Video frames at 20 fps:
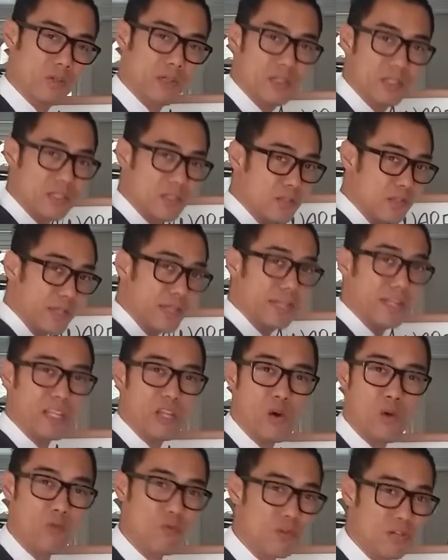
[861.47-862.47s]
It's eat at
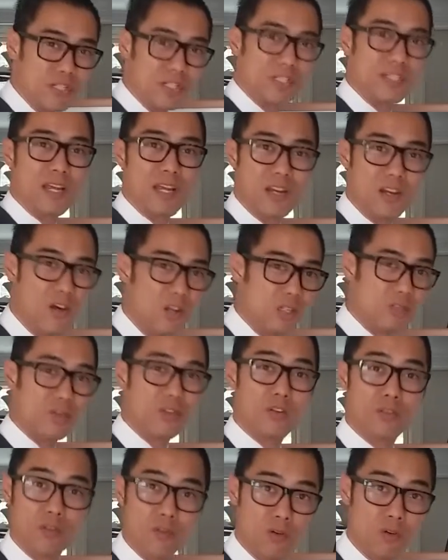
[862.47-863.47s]
your own risk. $10 for
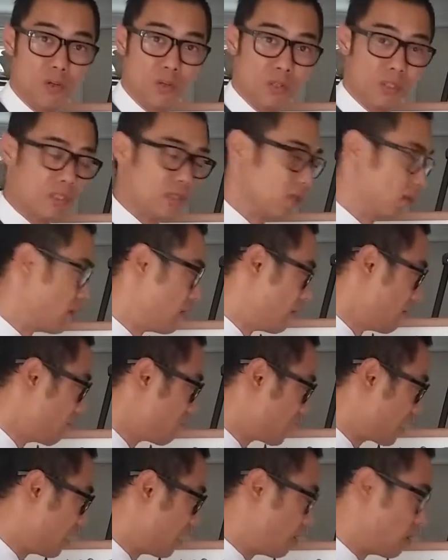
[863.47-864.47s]
3 rolls.
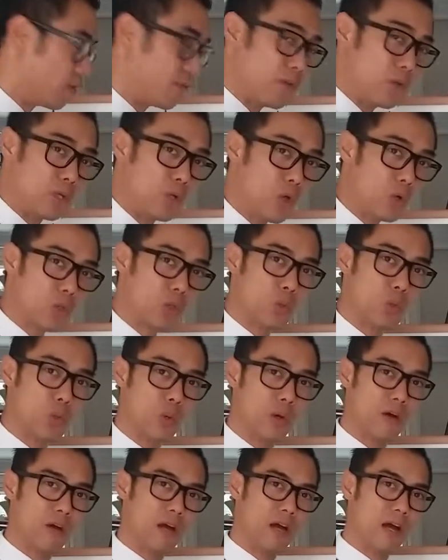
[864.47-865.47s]
Now, if you go
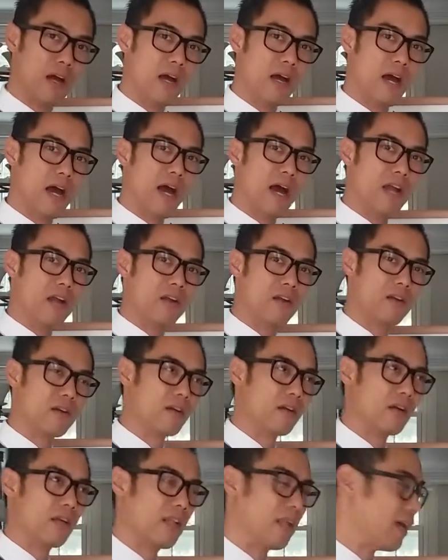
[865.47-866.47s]
to a higher
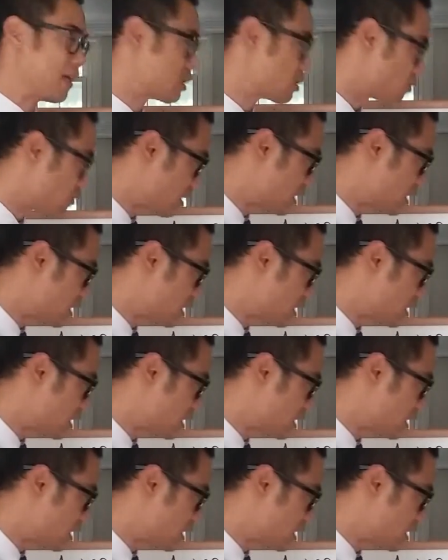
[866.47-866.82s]
class